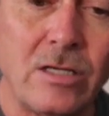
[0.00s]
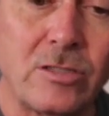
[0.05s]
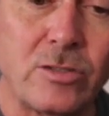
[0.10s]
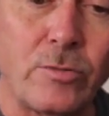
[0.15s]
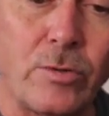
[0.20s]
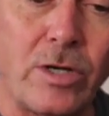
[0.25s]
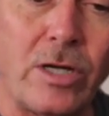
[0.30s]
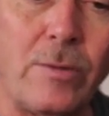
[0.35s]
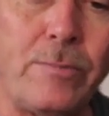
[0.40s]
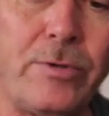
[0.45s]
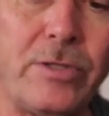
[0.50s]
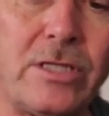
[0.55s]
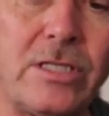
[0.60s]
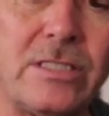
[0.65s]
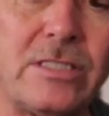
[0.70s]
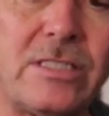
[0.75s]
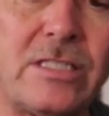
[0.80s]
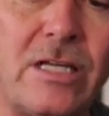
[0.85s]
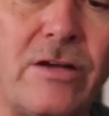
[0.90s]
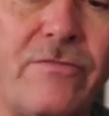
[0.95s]
So we're going to put
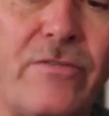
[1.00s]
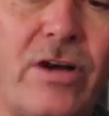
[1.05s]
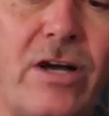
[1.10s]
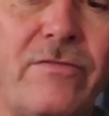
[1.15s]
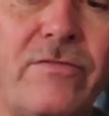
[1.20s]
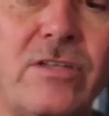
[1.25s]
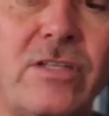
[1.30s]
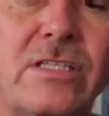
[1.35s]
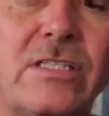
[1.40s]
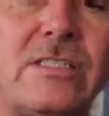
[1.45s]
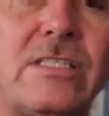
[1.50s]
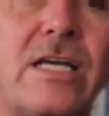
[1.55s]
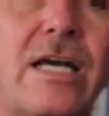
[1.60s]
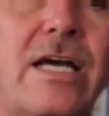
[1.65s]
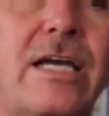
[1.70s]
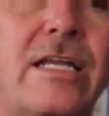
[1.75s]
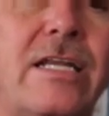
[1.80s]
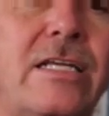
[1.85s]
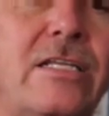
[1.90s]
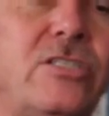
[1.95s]
this stuff off to the
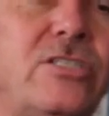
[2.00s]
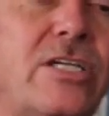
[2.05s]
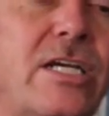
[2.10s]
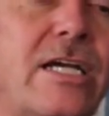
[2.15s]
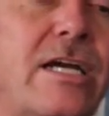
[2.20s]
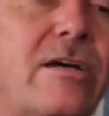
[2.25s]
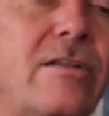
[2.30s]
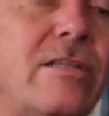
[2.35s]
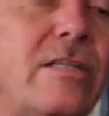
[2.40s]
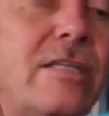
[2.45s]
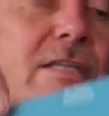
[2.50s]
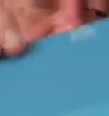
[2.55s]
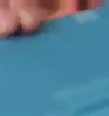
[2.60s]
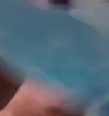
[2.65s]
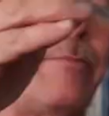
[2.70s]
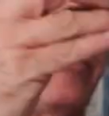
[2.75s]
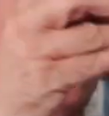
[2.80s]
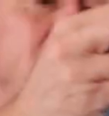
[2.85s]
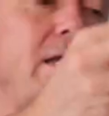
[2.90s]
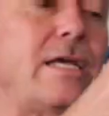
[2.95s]
side and check out the
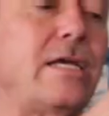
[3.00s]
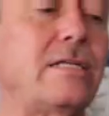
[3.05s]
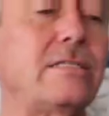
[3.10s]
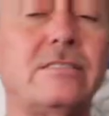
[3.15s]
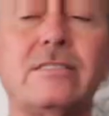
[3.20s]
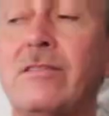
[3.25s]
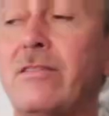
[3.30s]
Dapper Dans